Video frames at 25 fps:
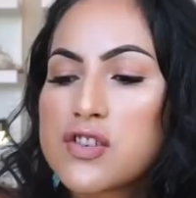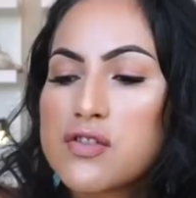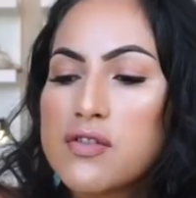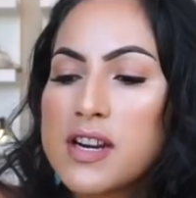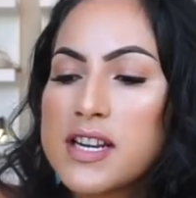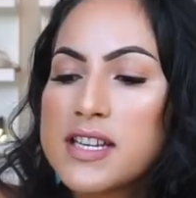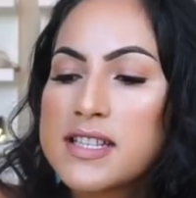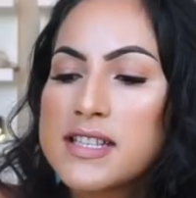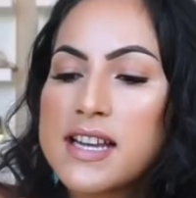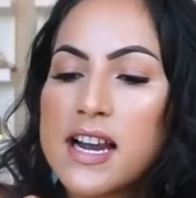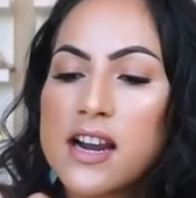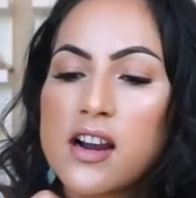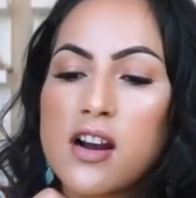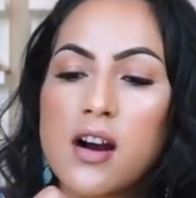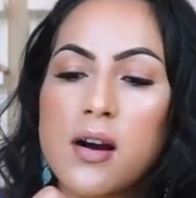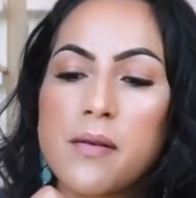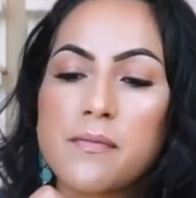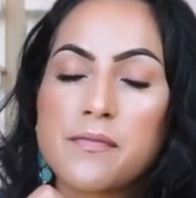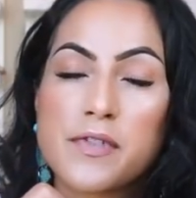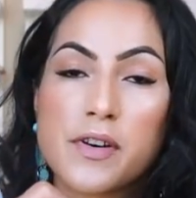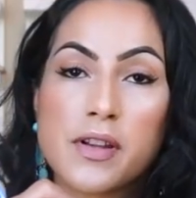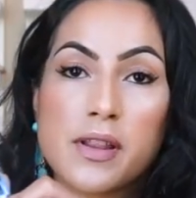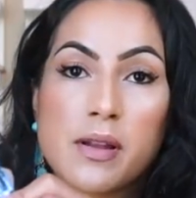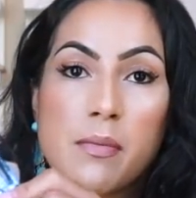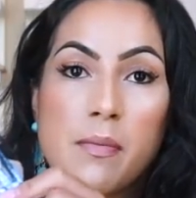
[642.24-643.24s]
strings that come
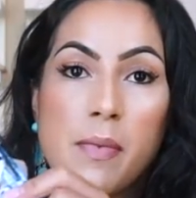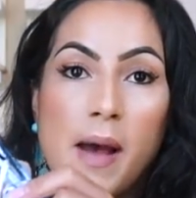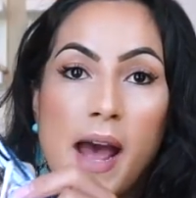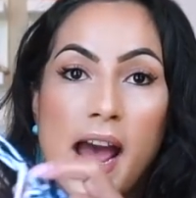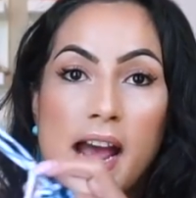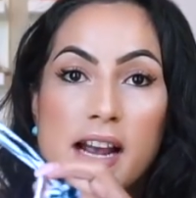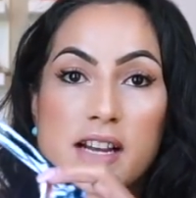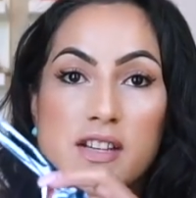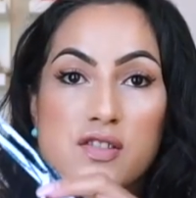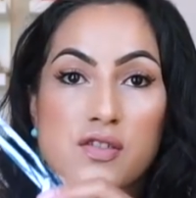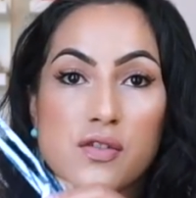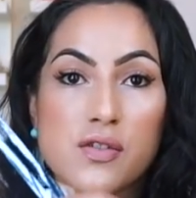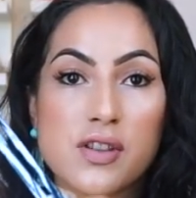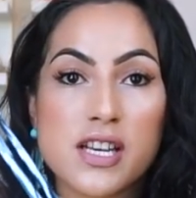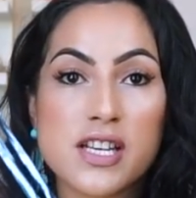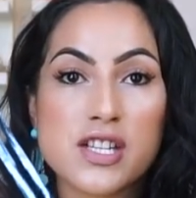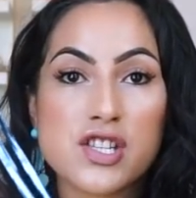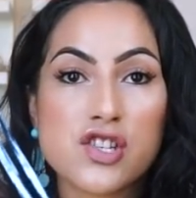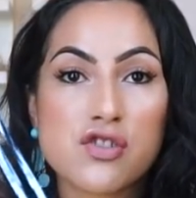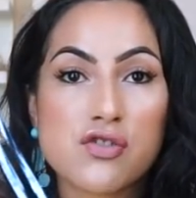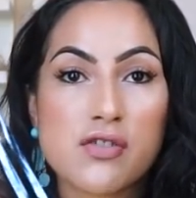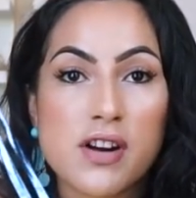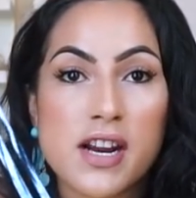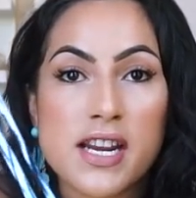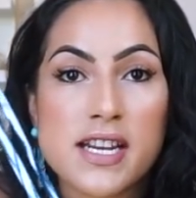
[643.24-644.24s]
from the back. So
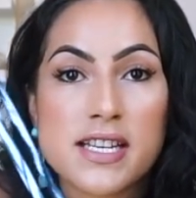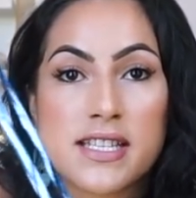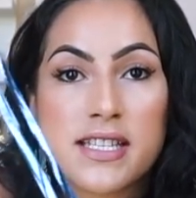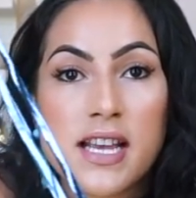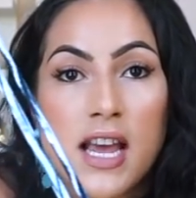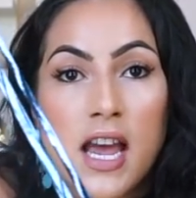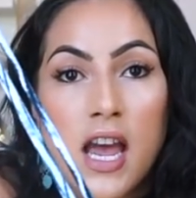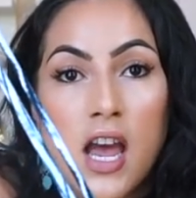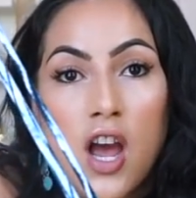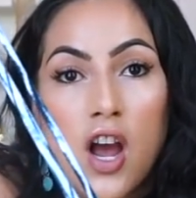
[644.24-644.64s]
these strings